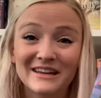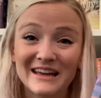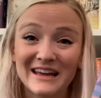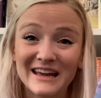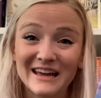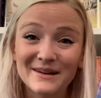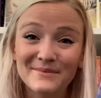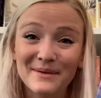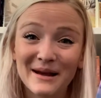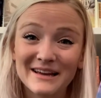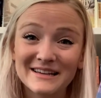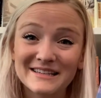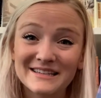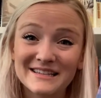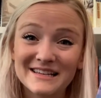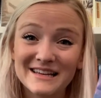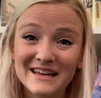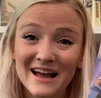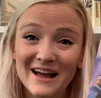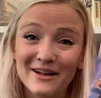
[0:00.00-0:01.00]
King by
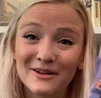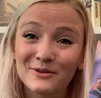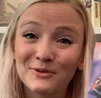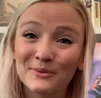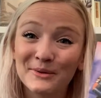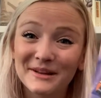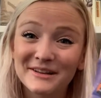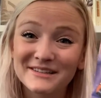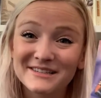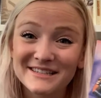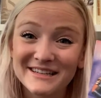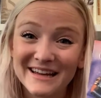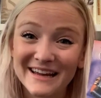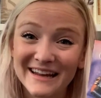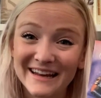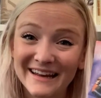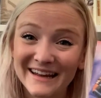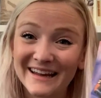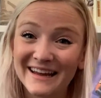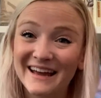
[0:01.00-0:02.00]
C.L.
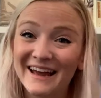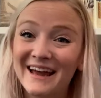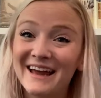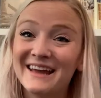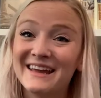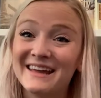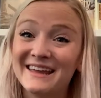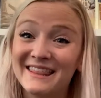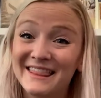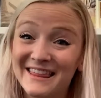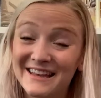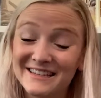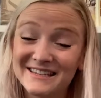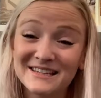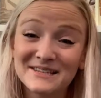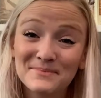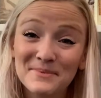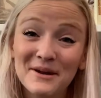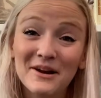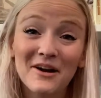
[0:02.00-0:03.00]
Wilson. This
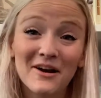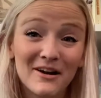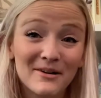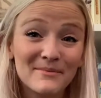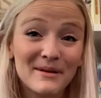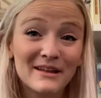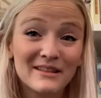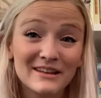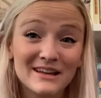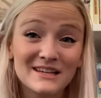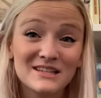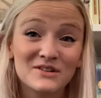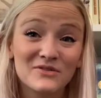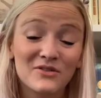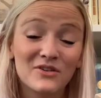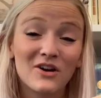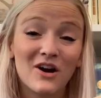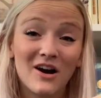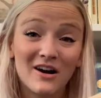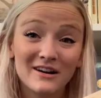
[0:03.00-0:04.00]
has been on my list
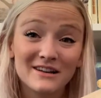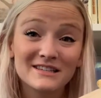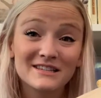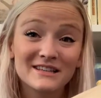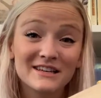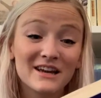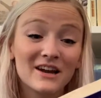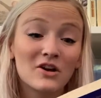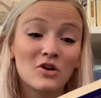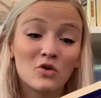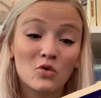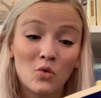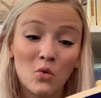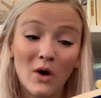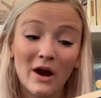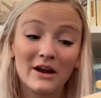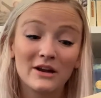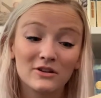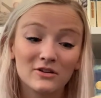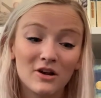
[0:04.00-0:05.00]
for honestly
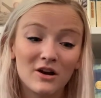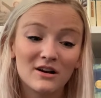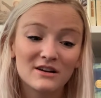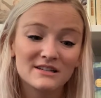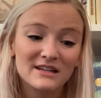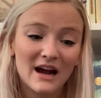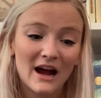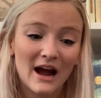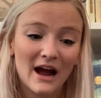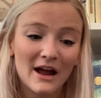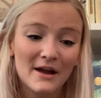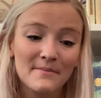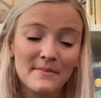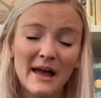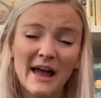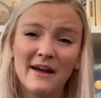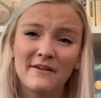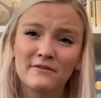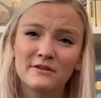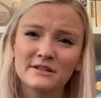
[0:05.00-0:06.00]
quite a long time,
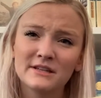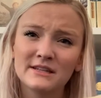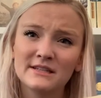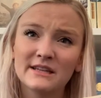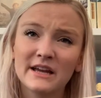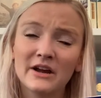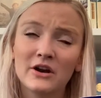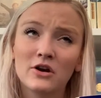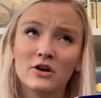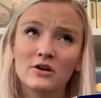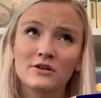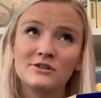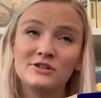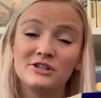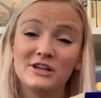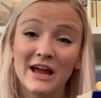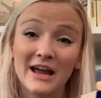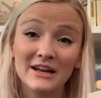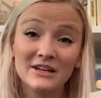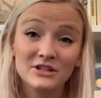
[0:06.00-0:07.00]
ever since I heard
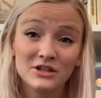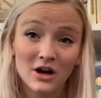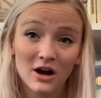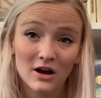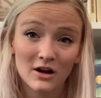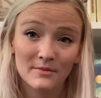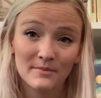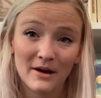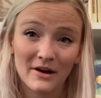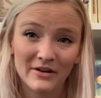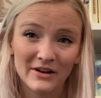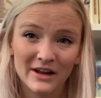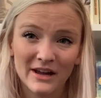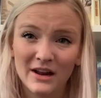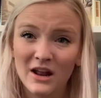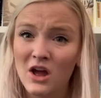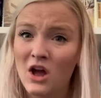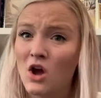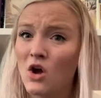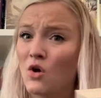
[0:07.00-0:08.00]
Jen talk about
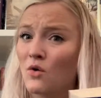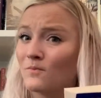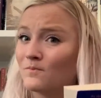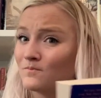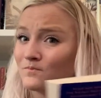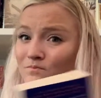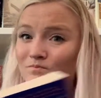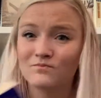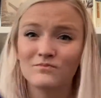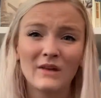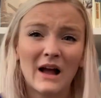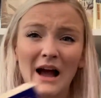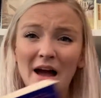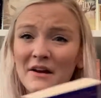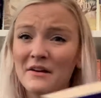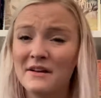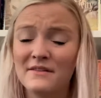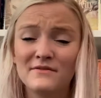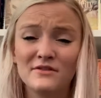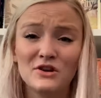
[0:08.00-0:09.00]
it. I
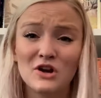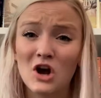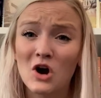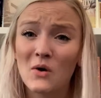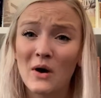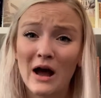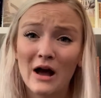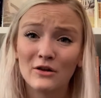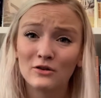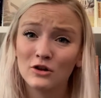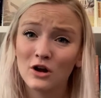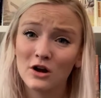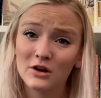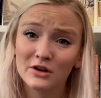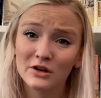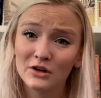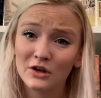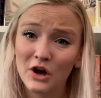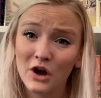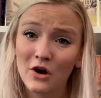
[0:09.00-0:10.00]
don't even know how long
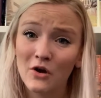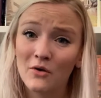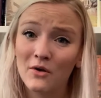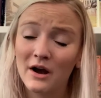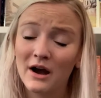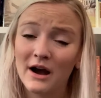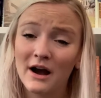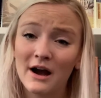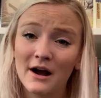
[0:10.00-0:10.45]
ago,